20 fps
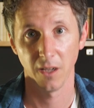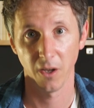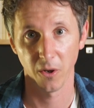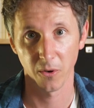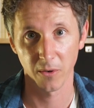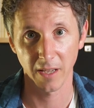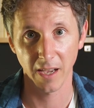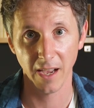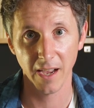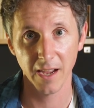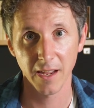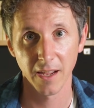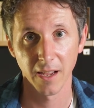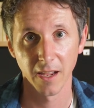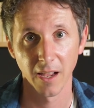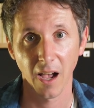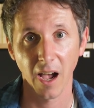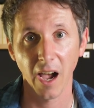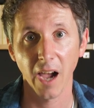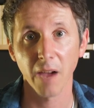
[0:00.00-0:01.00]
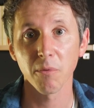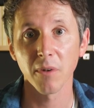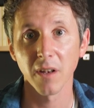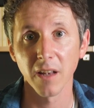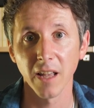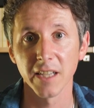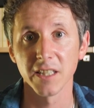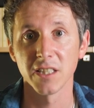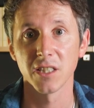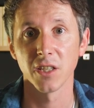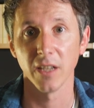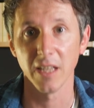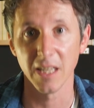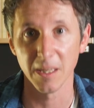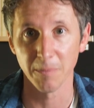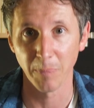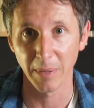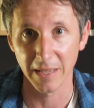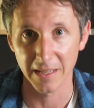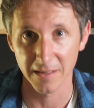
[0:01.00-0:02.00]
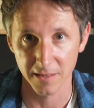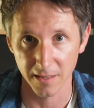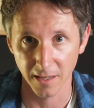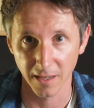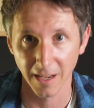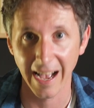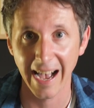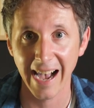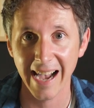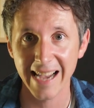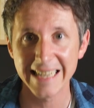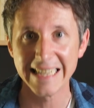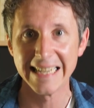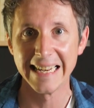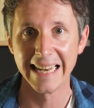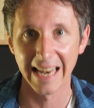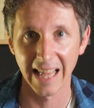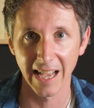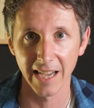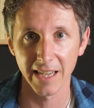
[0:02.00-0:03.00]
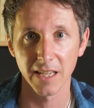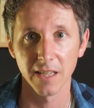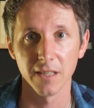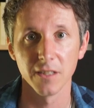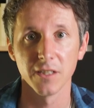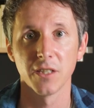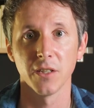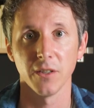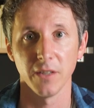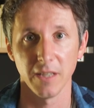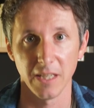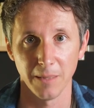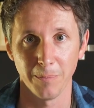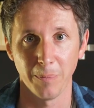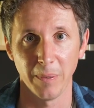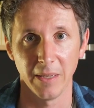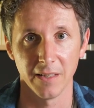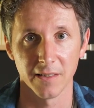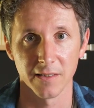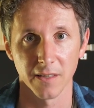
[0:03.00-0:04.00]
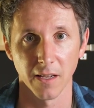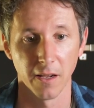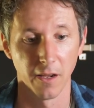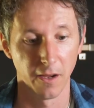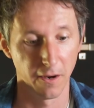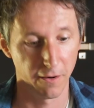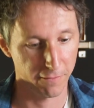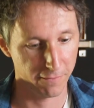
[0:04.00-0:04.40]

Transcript: Okay? I would like to eat pizza. I'd like to eat pizza.